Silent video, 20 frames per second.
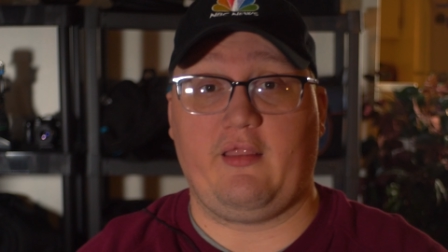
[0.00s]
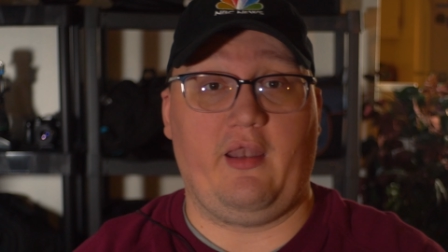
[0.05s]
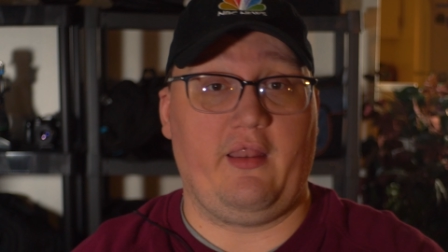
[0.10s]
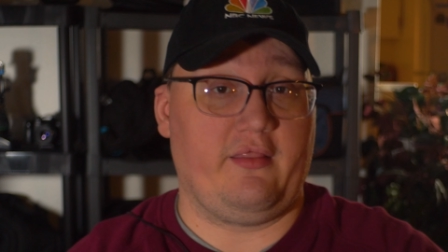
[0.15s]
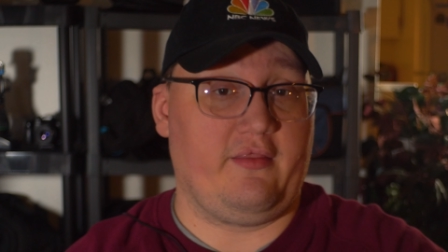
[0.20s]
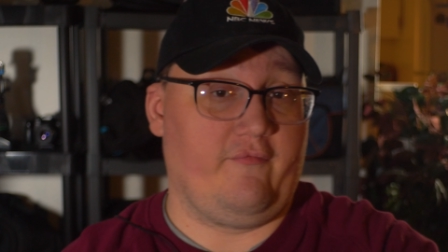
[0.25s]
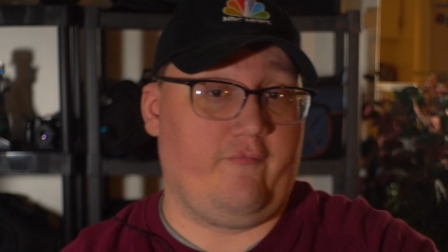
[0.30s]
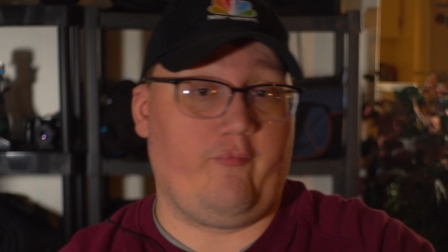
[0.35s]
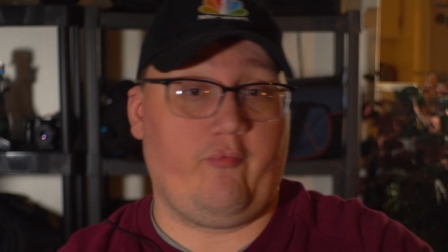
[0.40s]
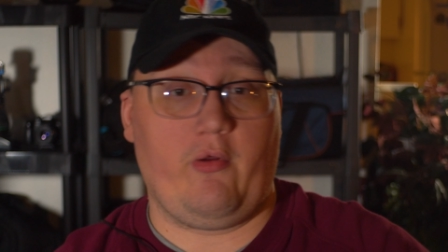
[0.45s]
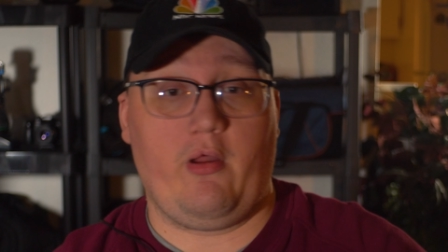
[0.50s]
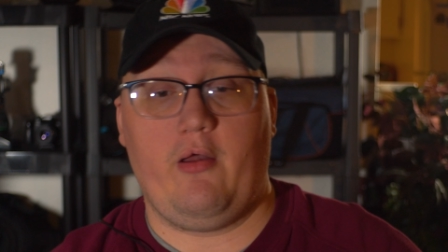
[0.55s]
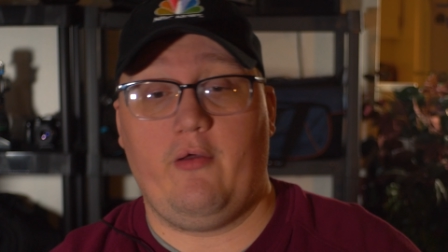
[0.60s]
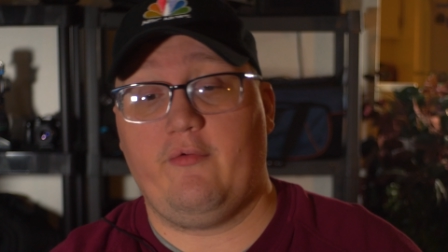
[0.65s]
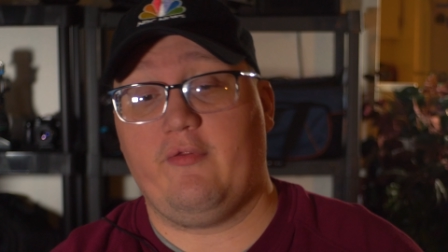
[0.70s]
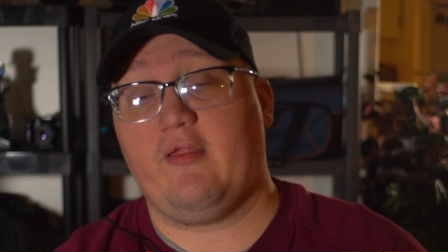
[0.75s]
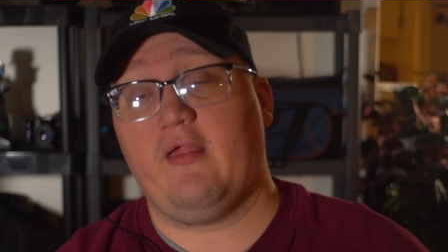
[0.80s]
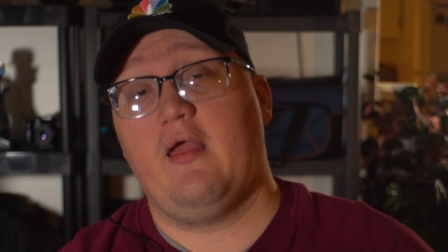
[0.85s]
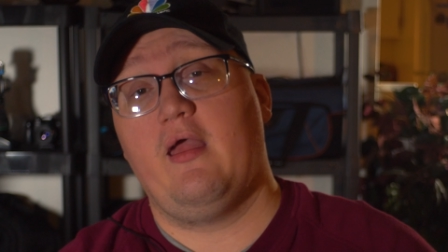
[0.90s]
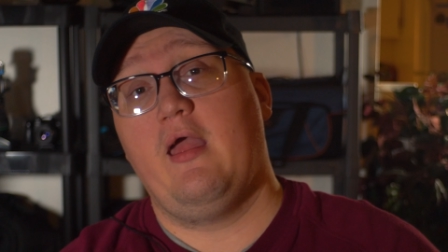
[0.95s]
The list of
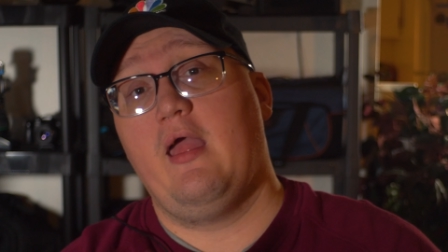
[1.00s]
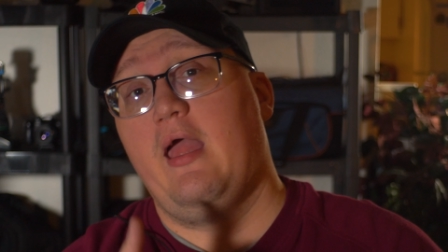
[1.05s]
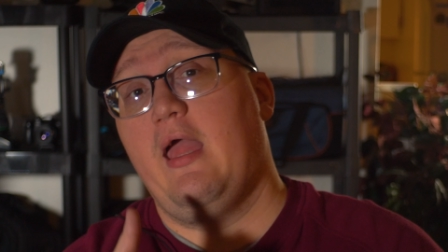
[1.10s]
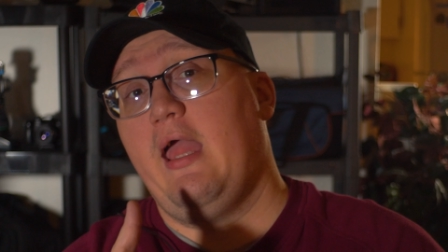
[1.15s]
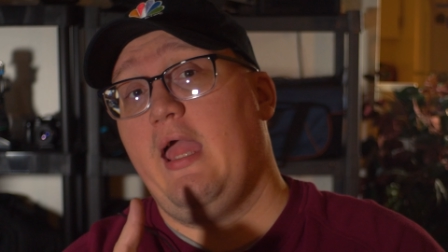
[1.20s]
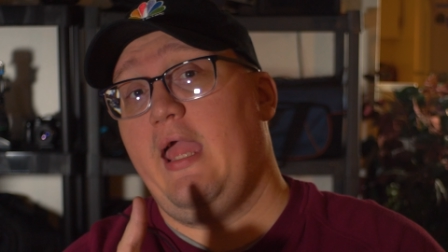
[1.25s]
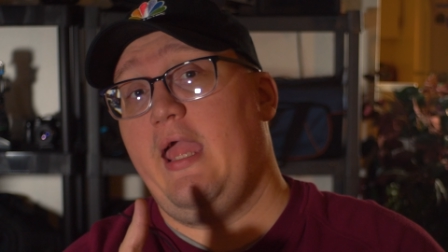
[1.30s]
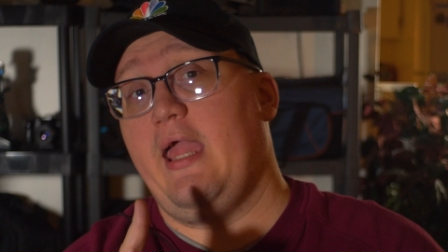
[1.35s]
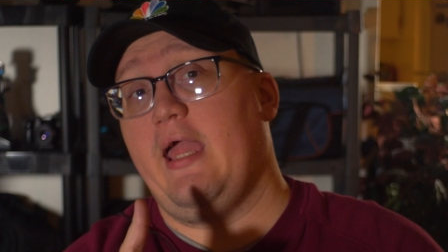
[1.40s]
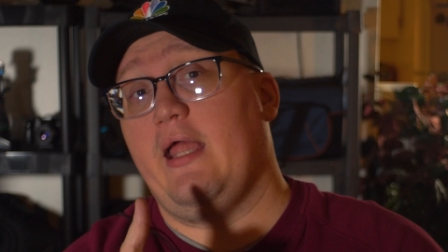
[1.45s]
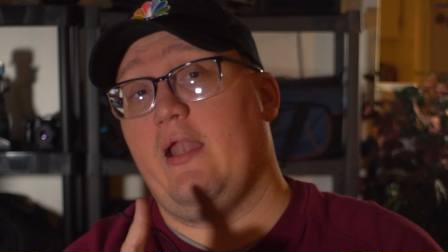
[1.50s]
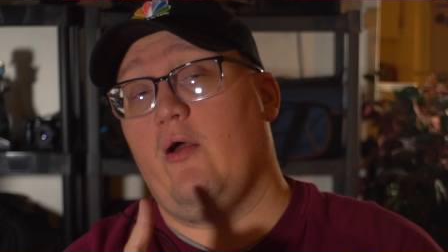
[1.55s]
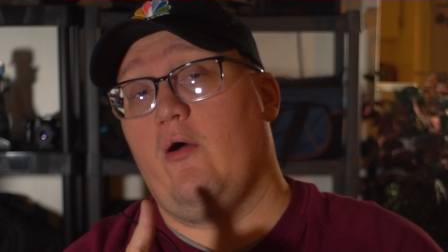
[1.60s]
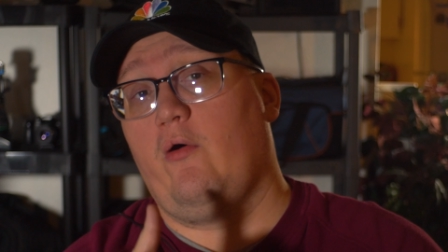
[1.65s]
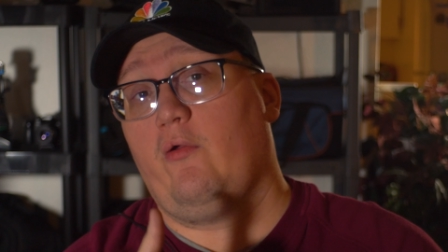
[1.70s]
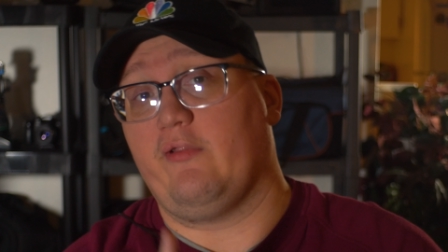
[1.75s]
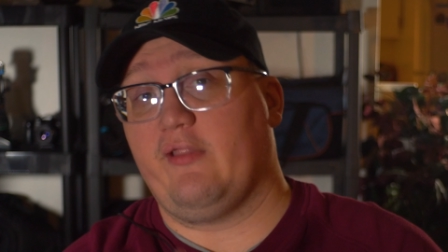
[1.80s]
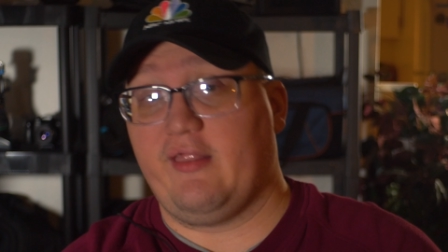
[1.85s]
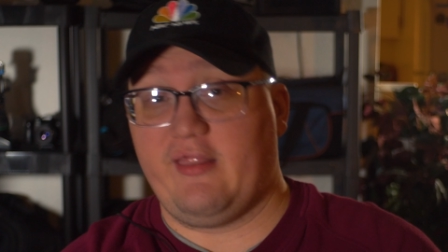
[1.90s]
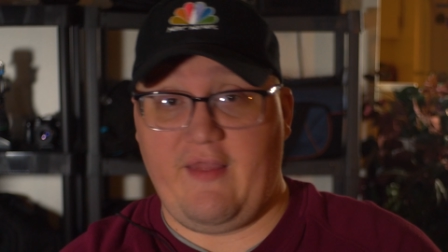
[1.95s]
pros, it
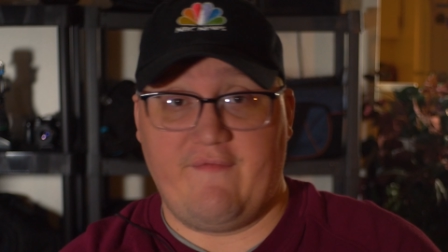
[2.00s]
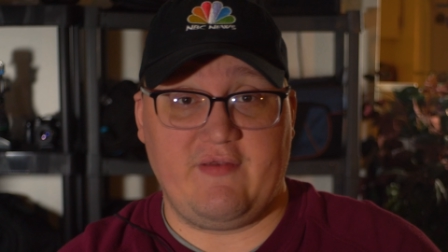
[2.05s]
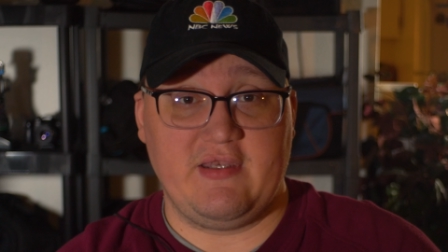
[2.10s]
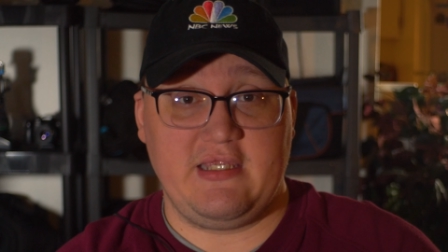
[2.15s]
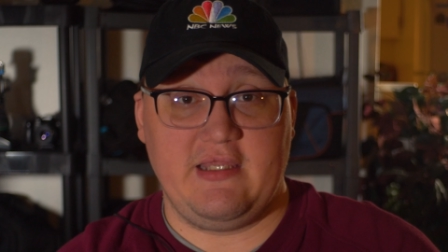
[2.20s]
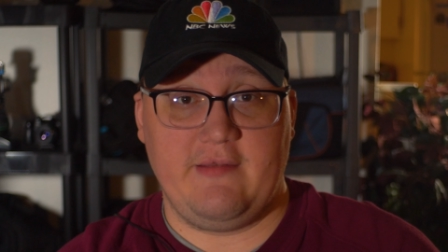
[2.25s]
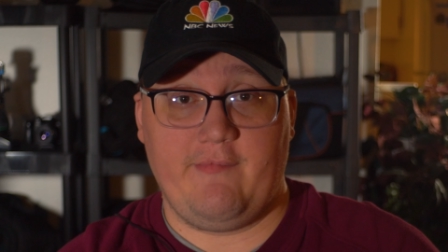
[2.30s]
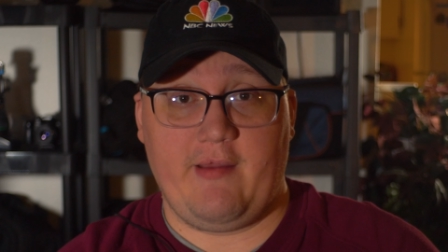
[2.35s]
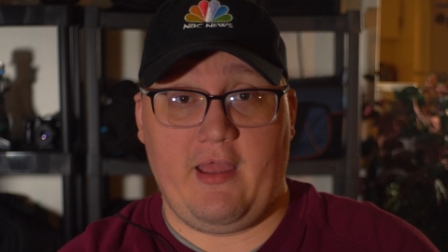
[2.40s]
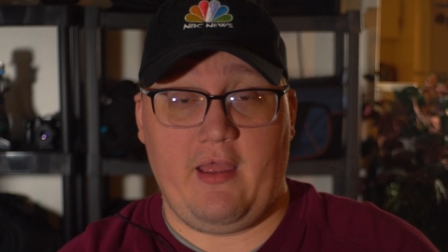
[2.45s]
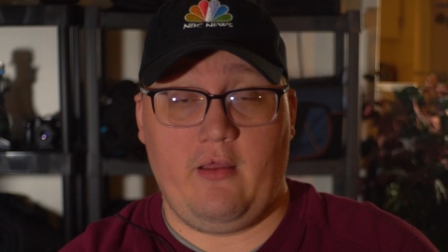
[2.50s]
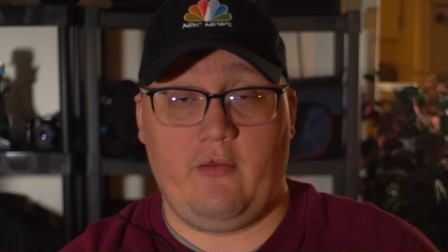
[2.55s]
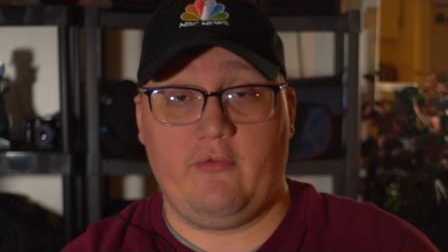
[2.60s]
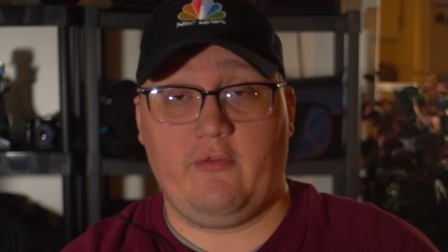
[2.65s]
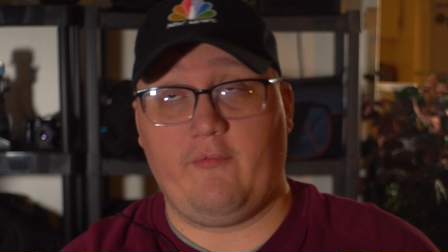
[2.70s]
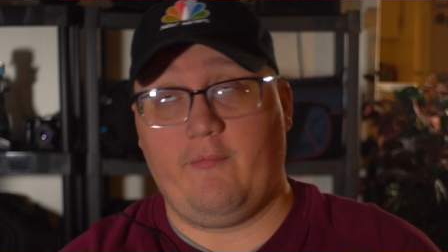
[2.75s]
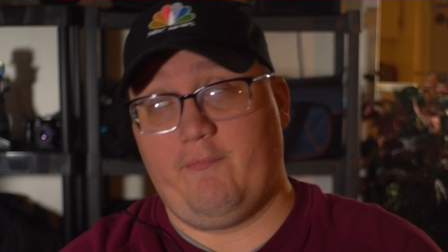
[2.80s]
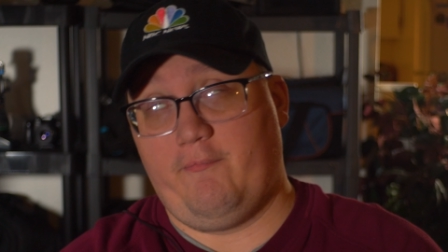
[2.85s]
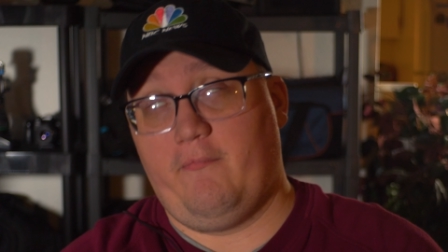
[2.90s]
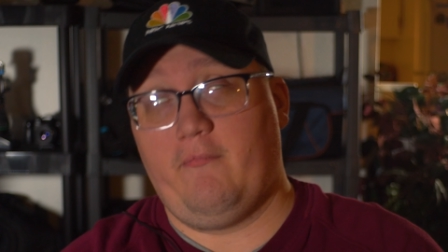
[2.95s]
holds 17 pounds,